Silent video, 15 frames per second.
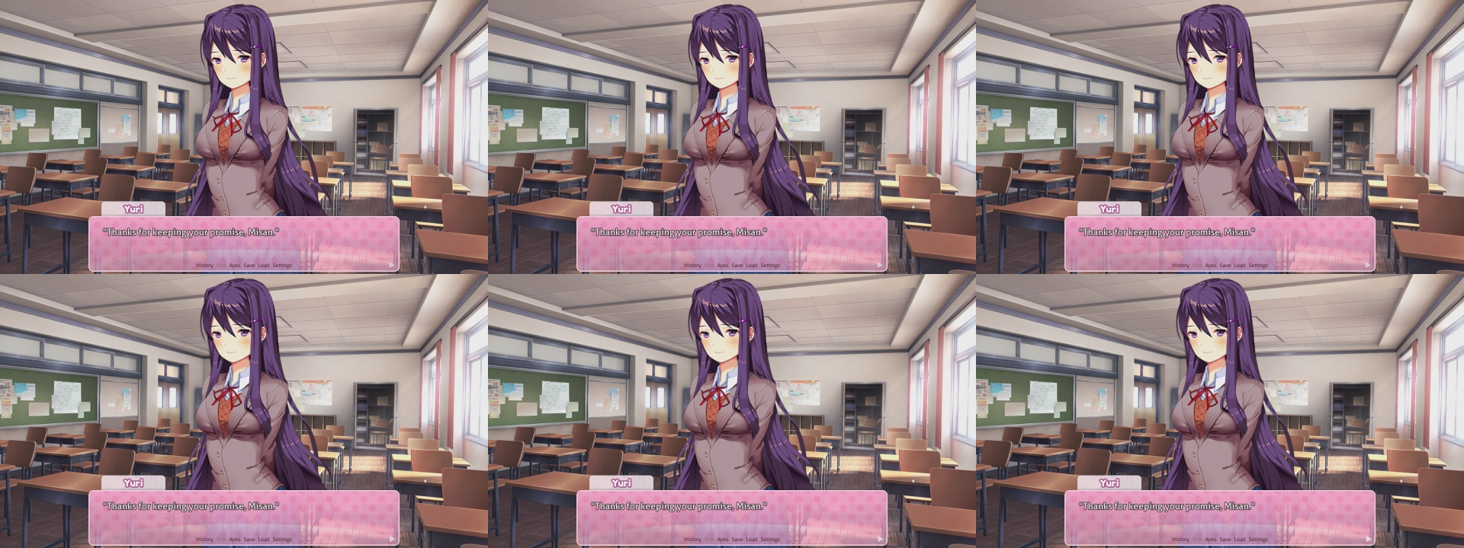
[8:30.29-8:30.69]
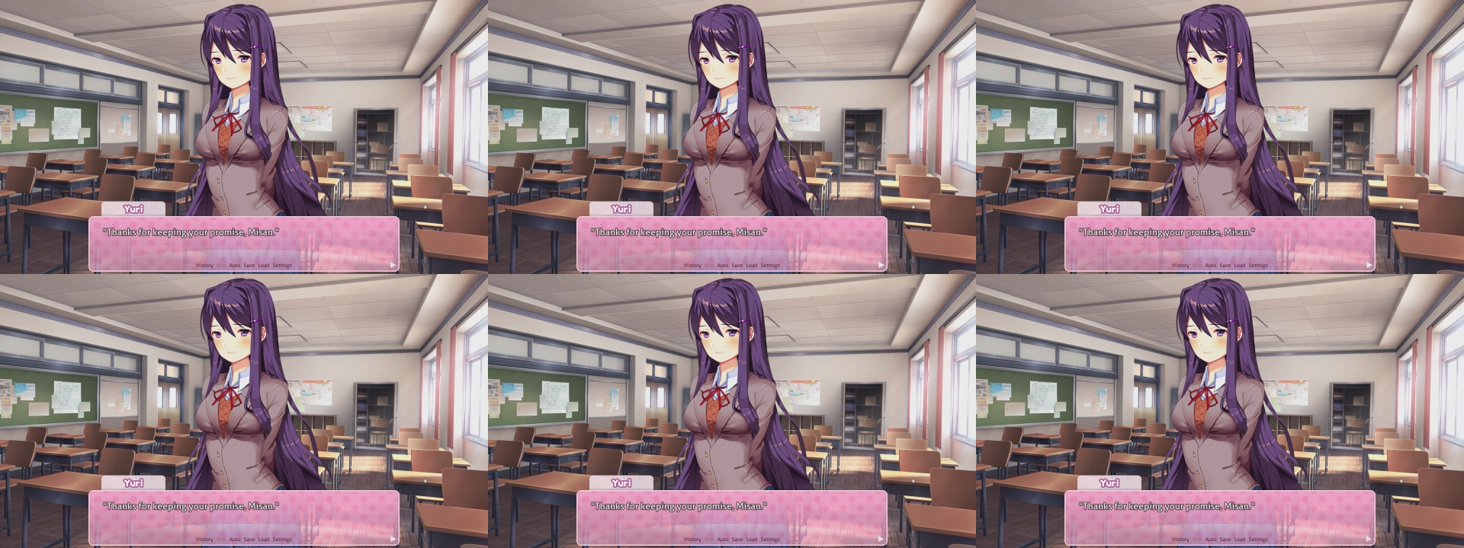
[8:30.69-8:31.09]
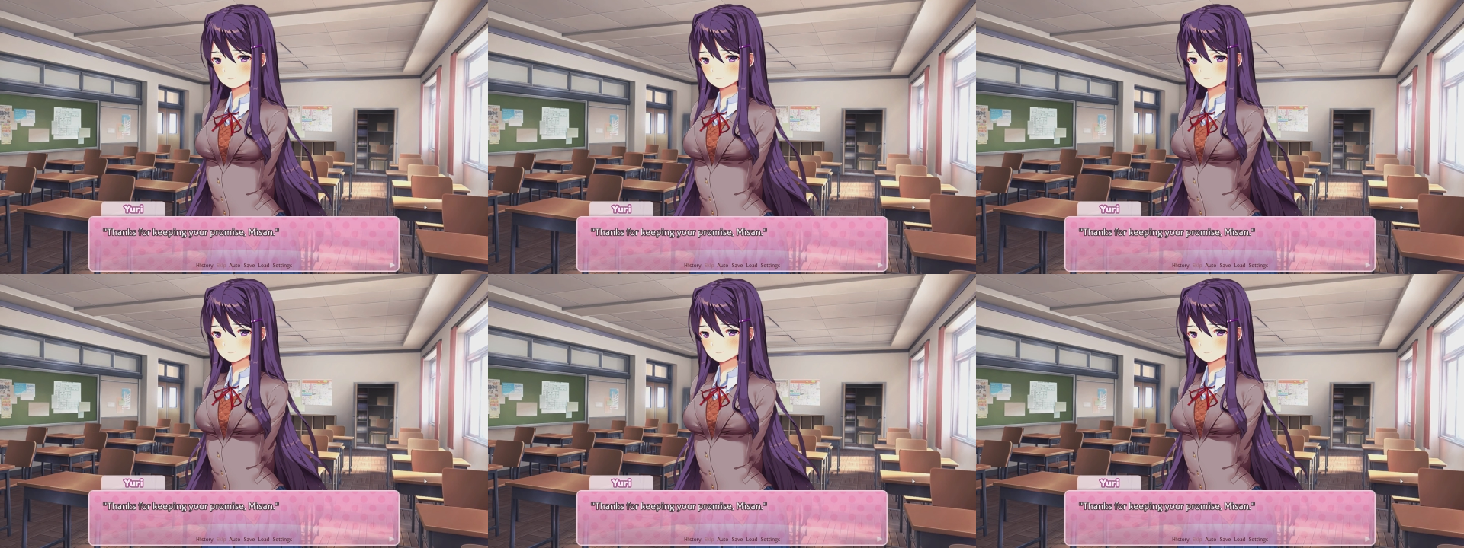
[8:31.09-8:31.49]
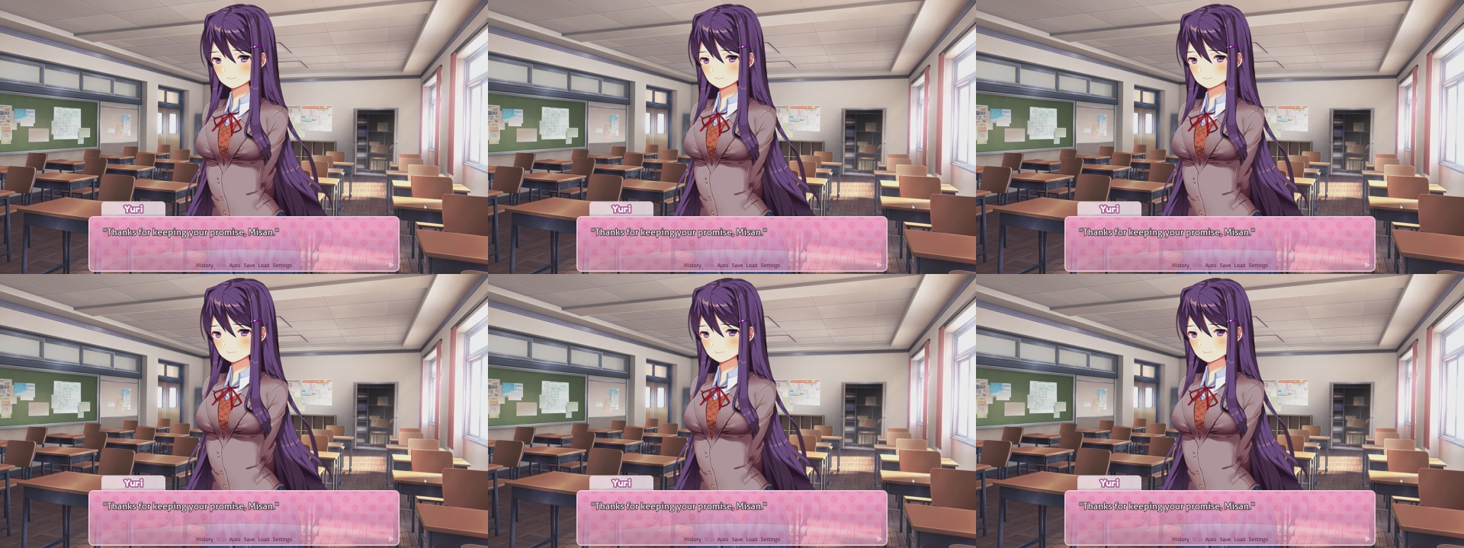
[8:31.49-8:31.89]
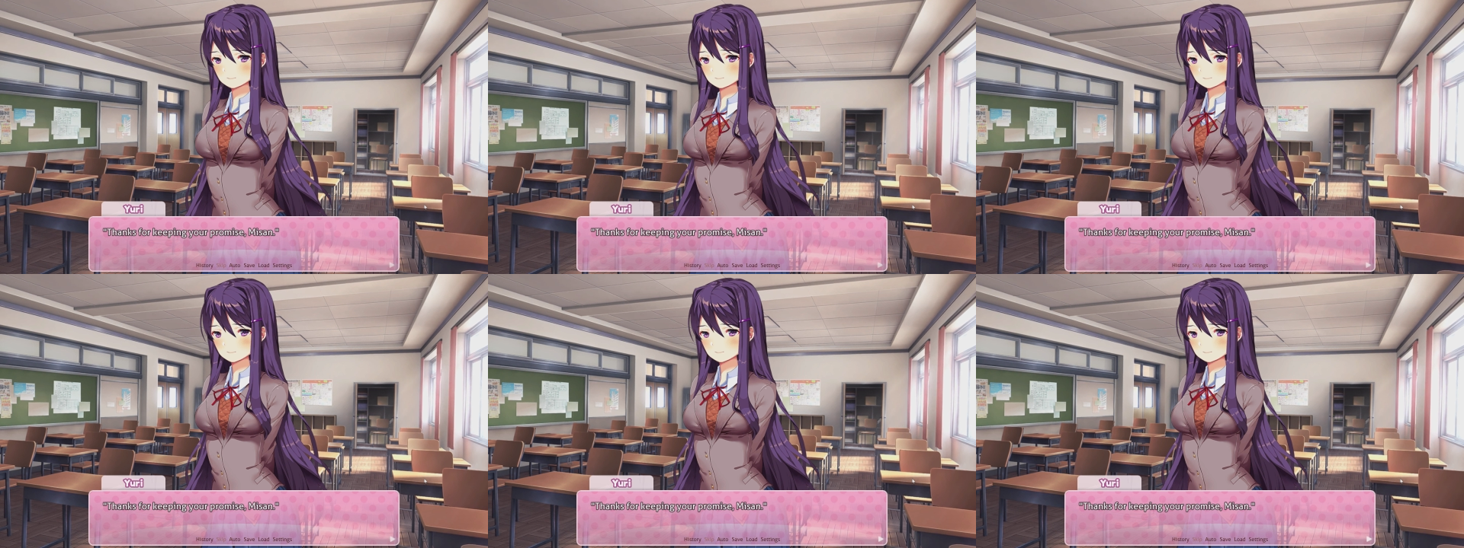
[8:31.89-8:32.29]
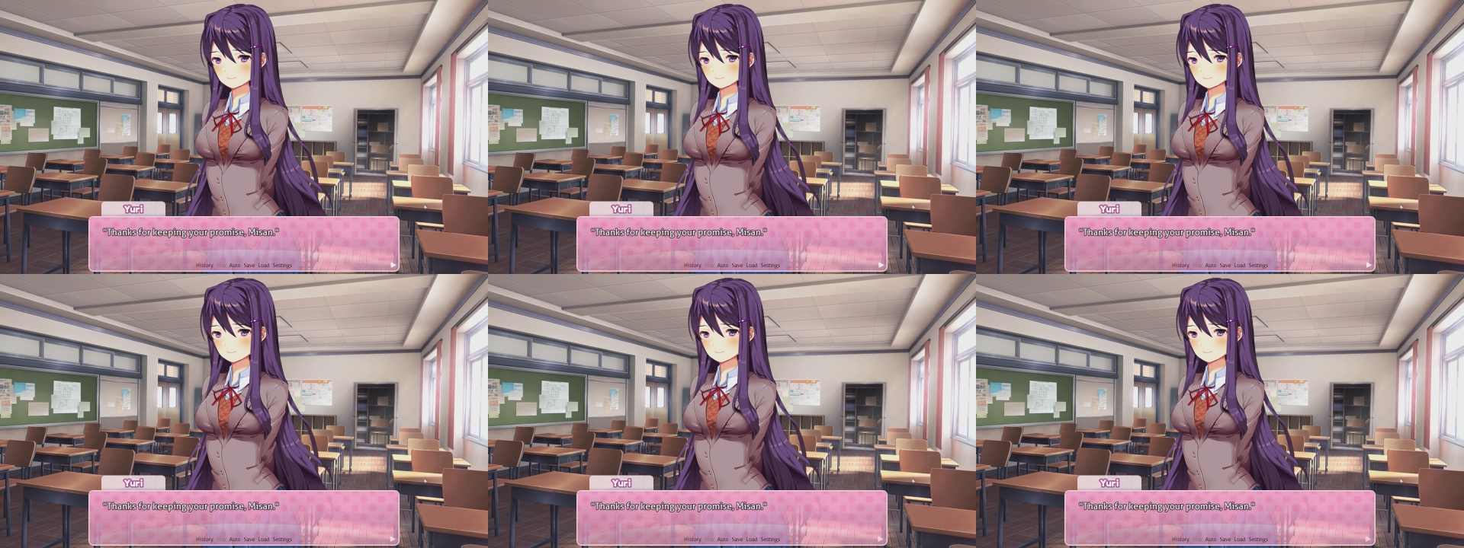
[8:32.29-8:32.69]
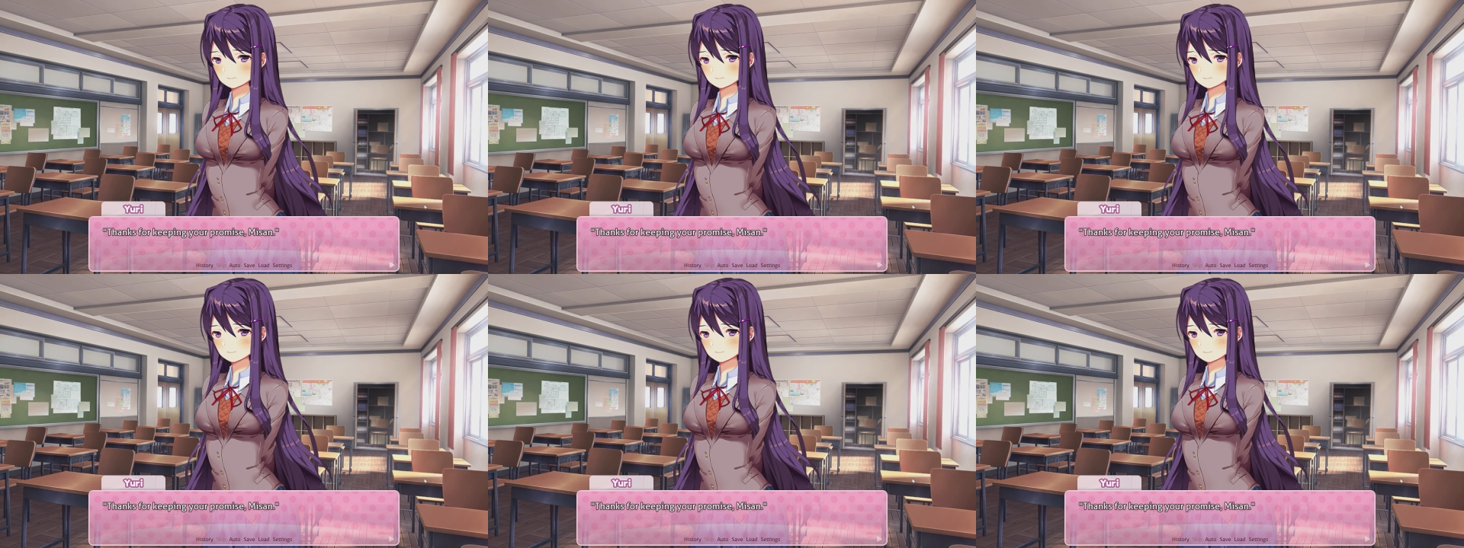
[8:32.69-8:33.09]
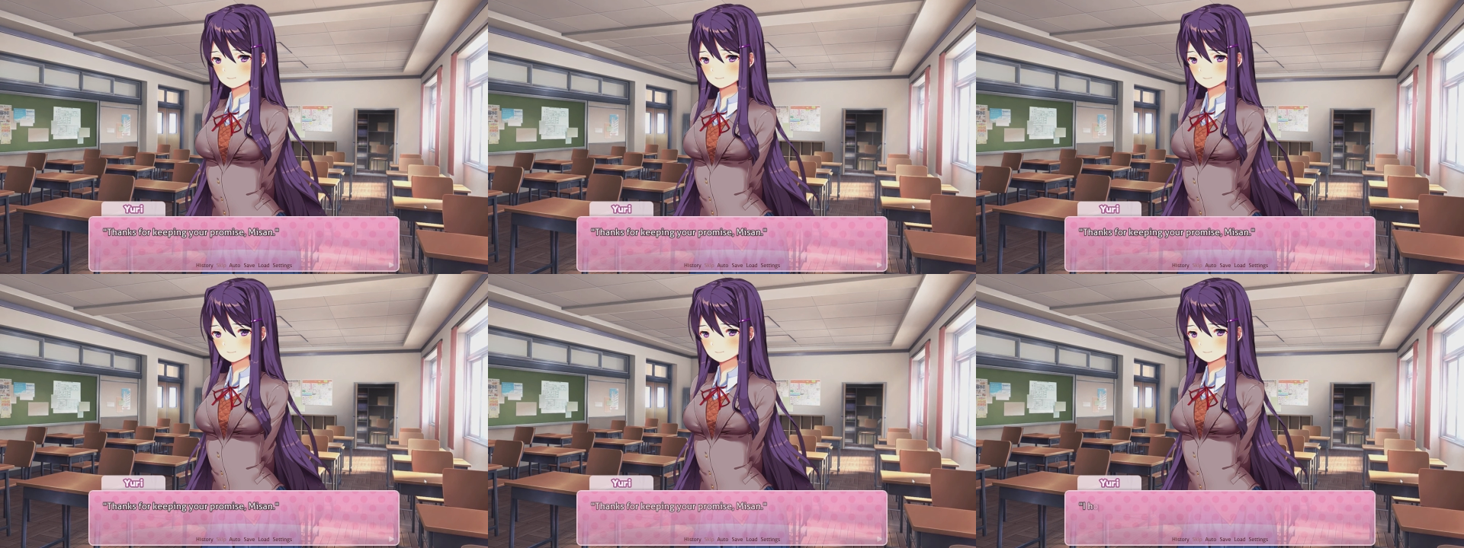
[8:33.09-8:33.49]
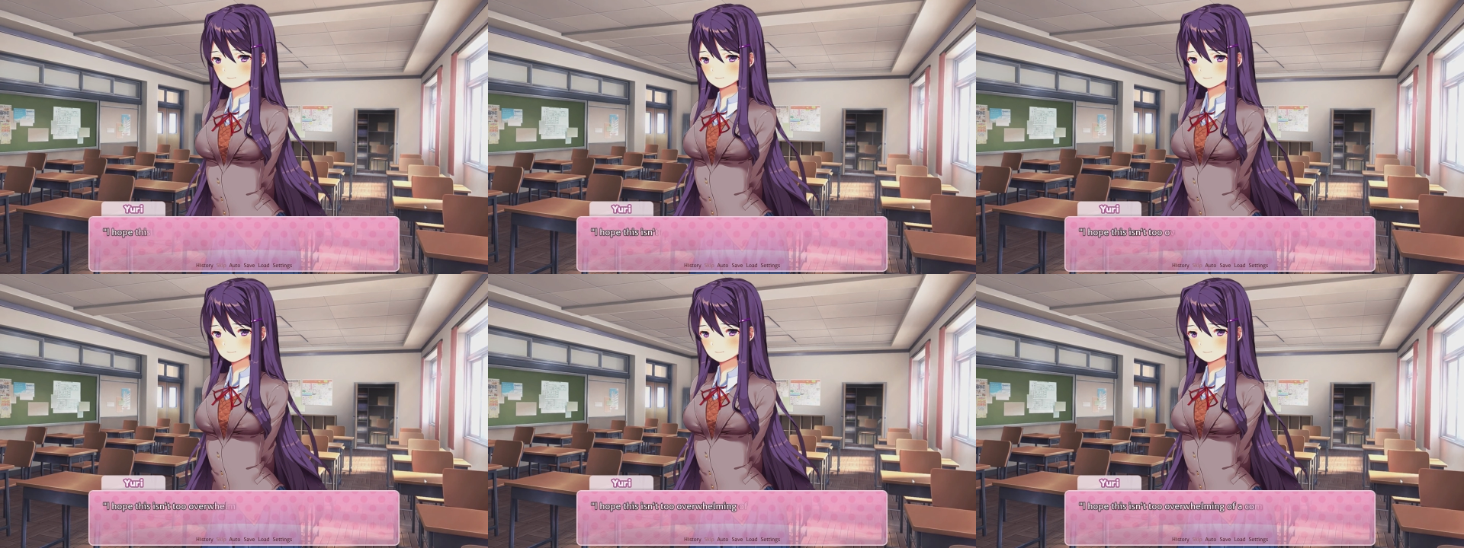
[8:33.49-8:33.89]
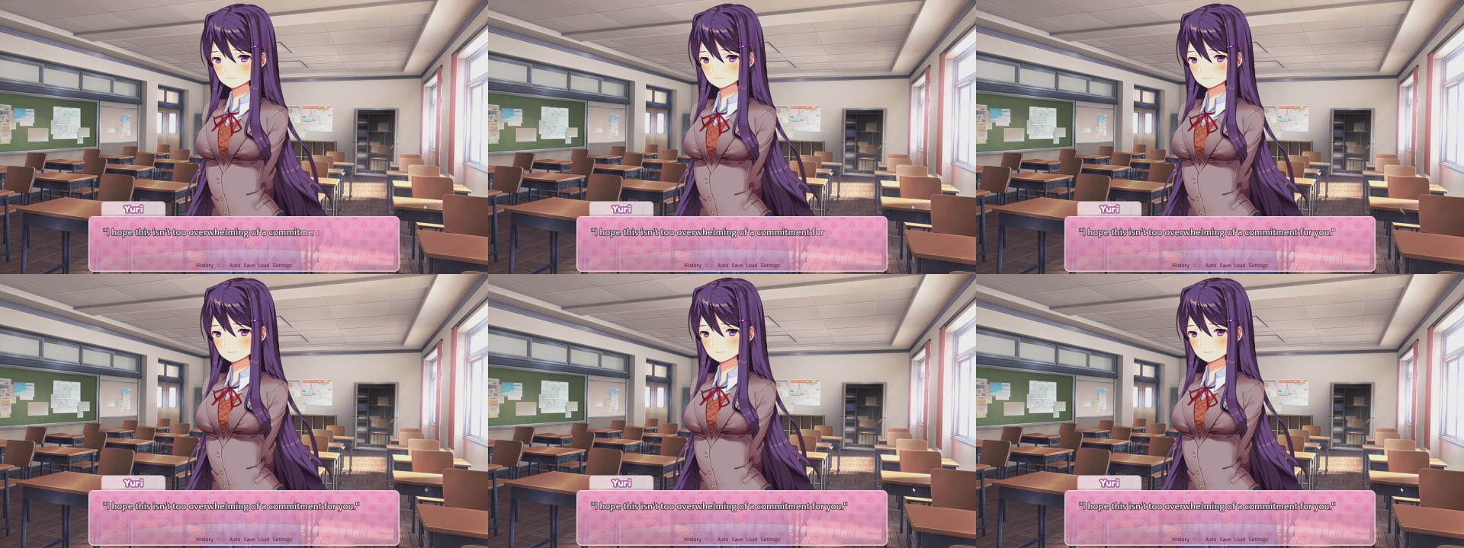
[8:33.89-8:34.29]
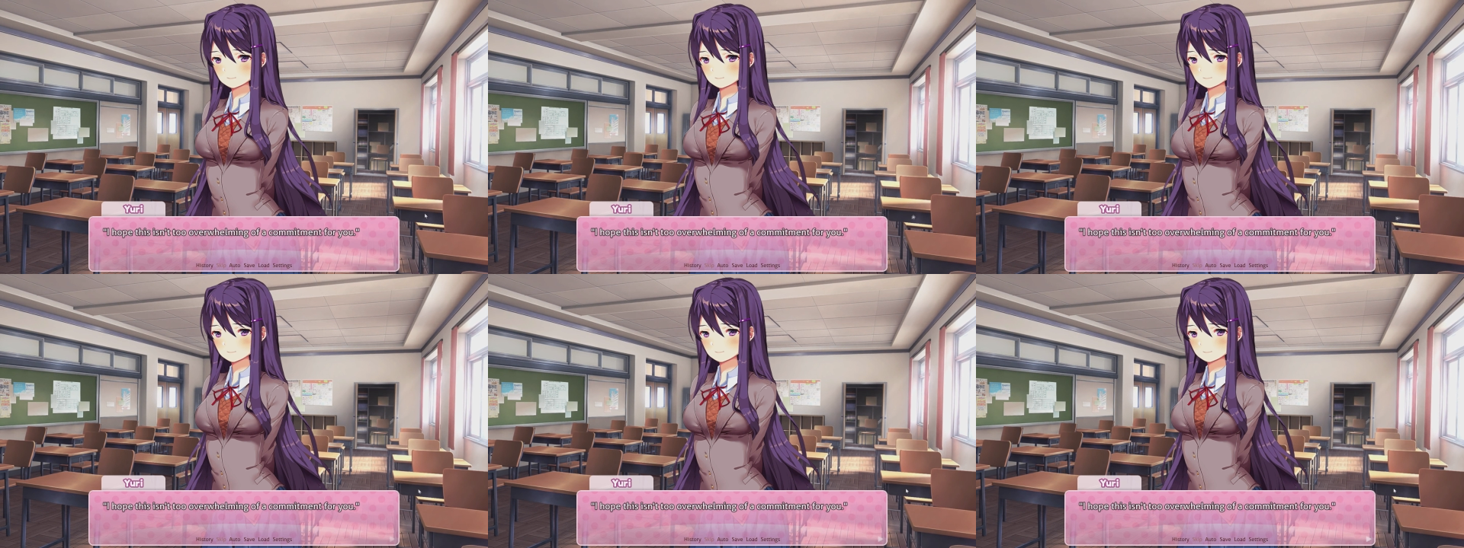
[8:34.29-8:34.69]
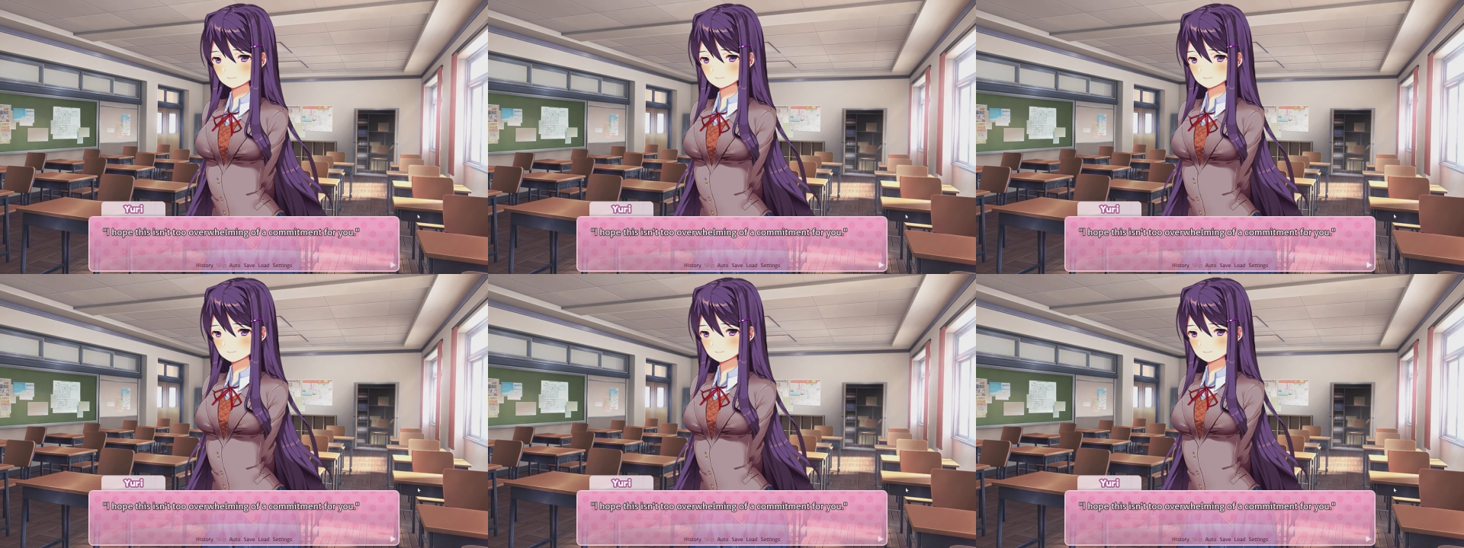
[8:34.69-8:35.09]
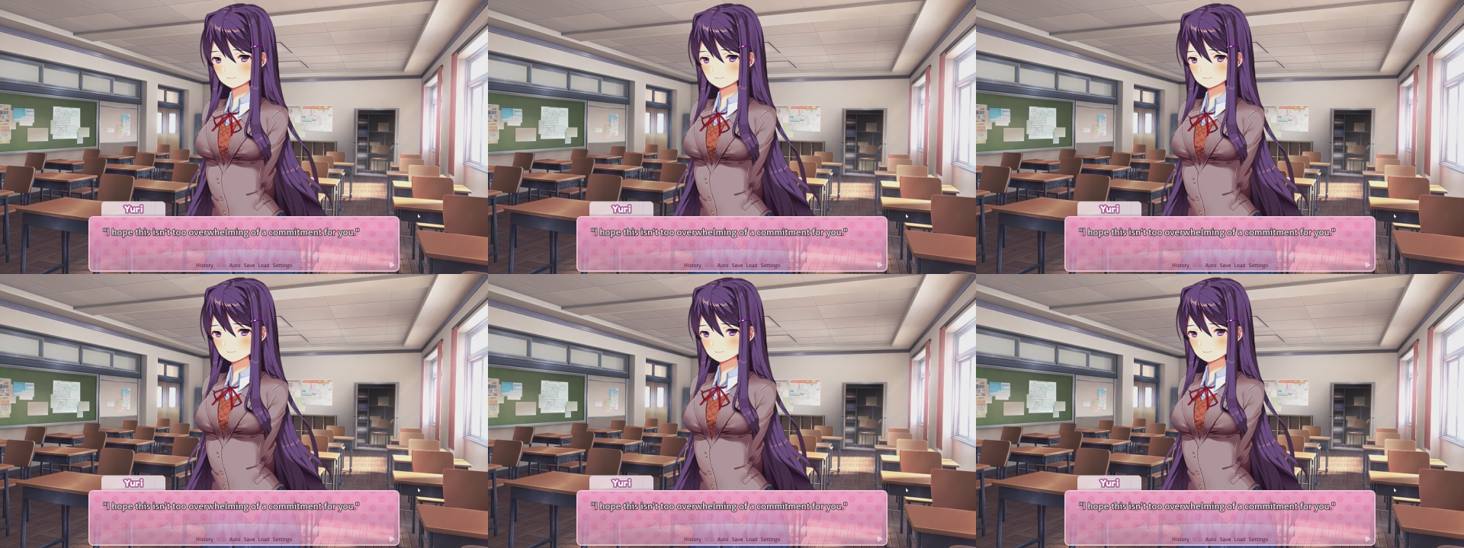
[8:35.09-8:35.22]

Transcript: Nobody's mouth can be seen.